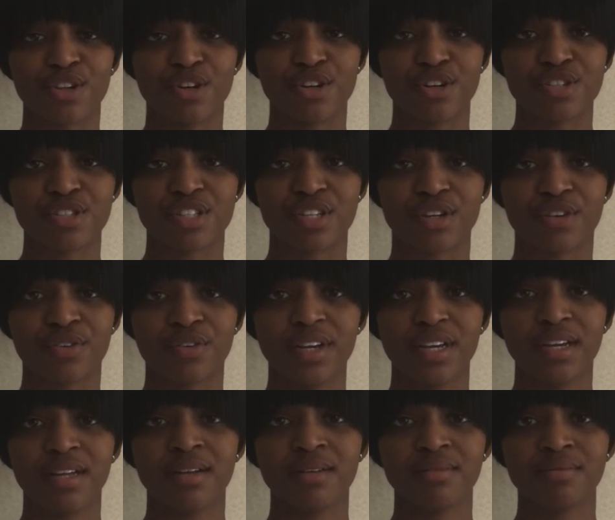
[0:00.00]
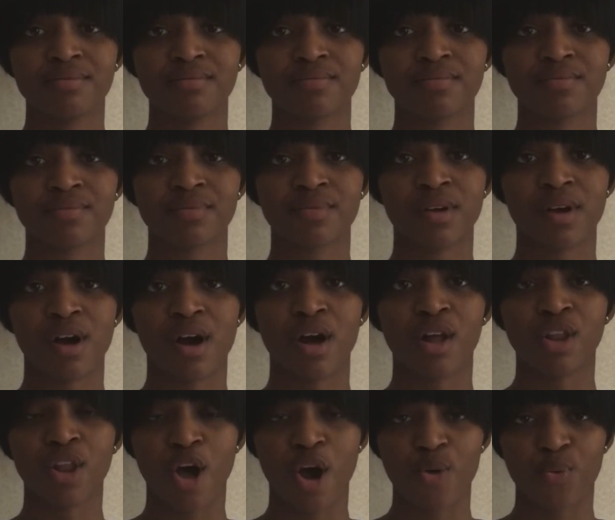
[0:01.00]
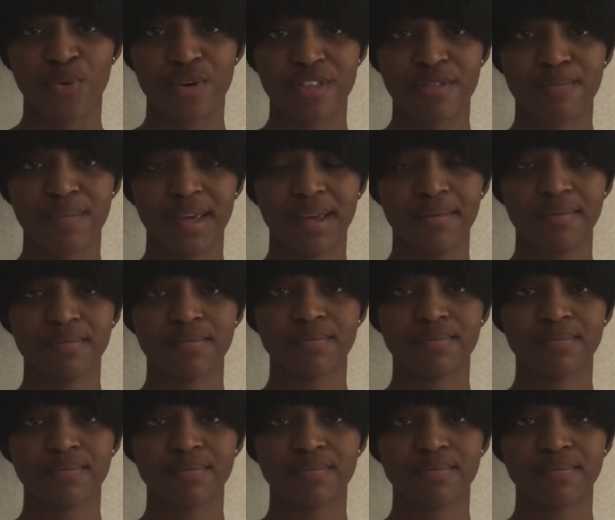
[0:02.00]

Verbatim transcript: the nursing creed along with me